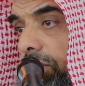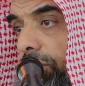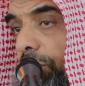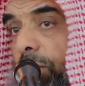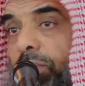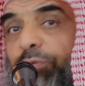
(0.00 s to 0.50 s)

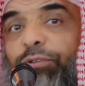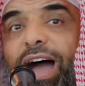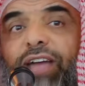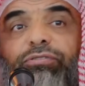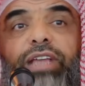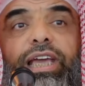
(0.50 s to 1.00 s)
from the
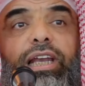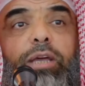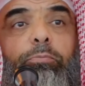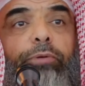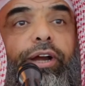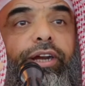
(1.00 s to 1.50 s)
five daily
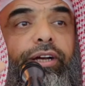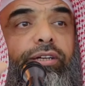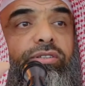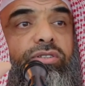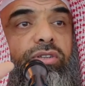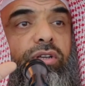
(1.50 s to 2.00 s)

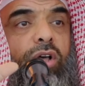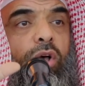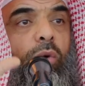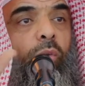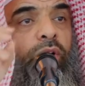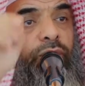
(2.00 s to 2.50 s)
prayers,
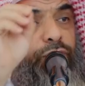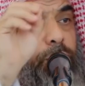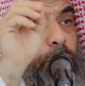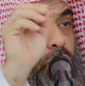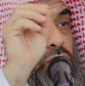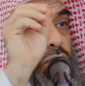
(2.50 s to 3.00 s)
one of the
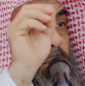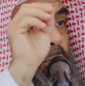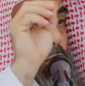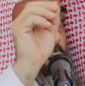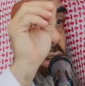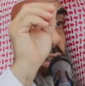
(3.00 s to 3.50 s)
most
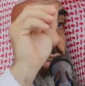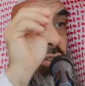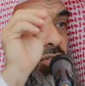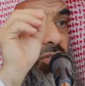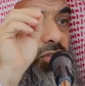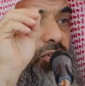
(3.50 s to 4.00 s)

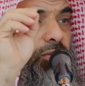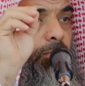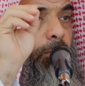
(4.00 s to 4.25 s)
important